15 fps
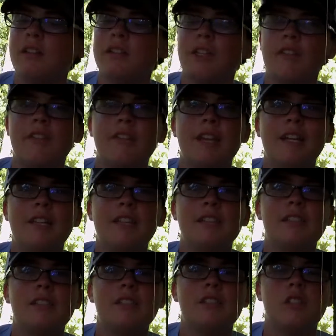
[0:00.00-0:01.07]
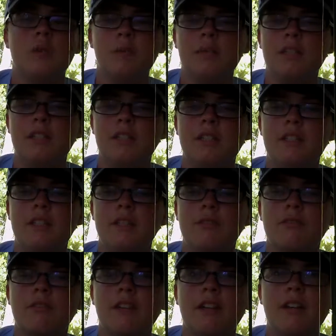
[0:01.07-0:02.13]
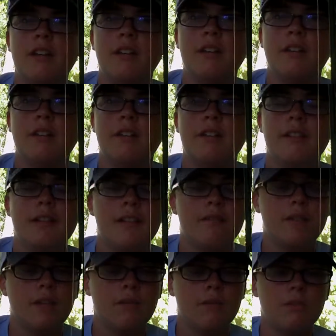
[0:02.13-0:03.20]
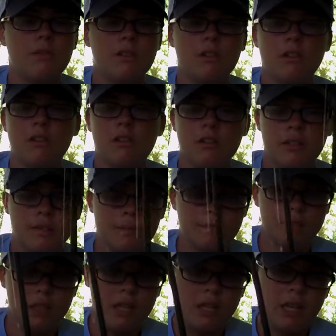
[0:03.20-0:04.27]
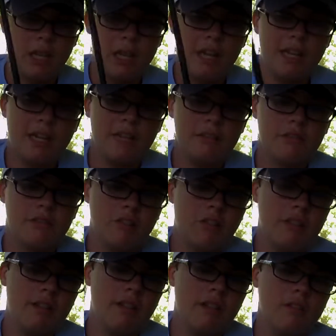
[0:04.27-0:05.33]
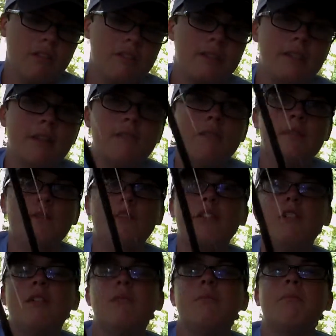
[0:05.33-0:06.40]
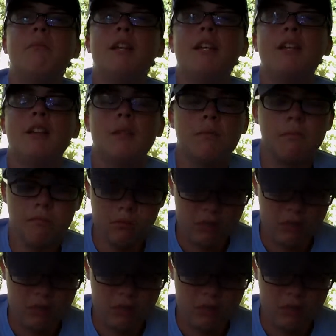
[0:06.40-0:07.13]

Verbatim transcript: So I think it's something different they've never heard and I was throwing it on a seven foot medium